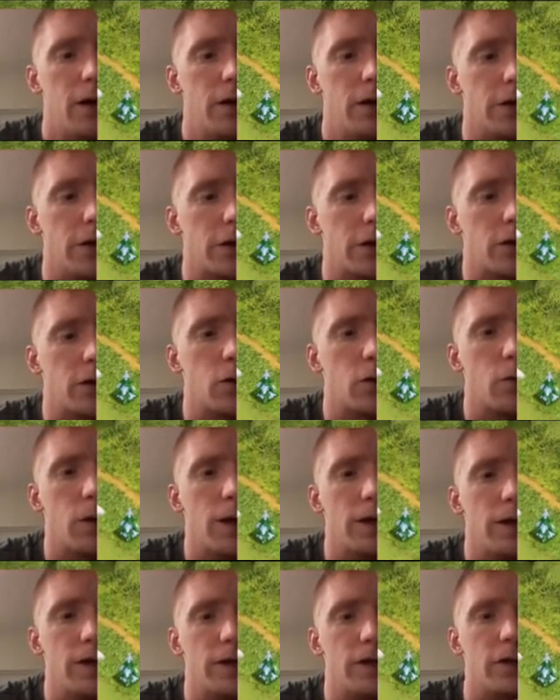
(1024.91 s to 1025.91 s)
They're going to go
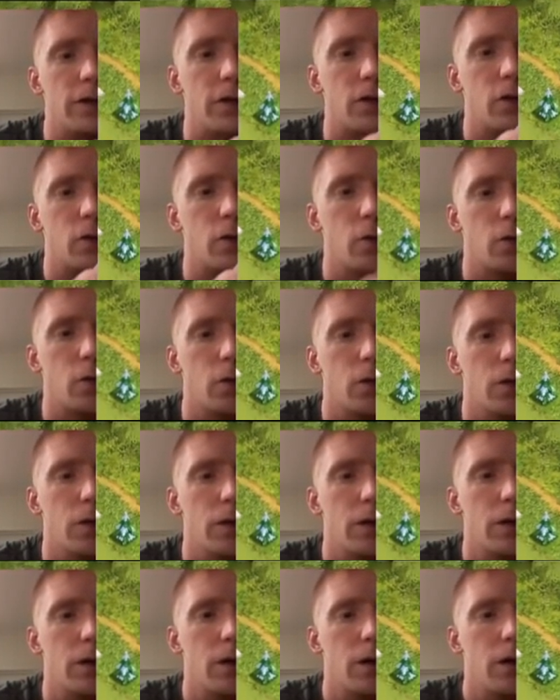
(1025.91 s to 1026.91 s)
right into the core.